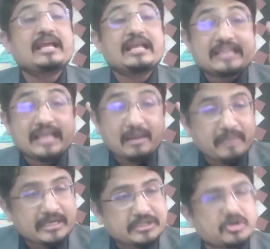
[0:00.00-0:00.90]
they are
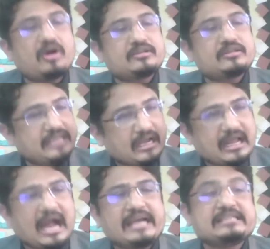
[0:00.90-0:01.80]
mentors, they are
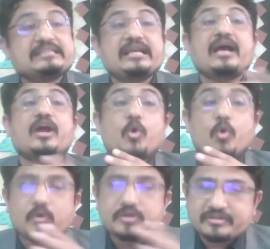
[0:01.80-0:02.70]
guides, they are
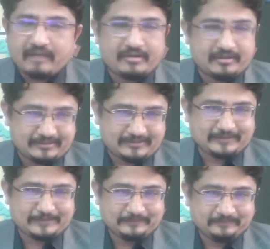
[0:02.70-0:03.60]

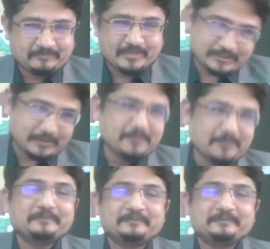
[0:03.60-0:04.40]
co-travelers. So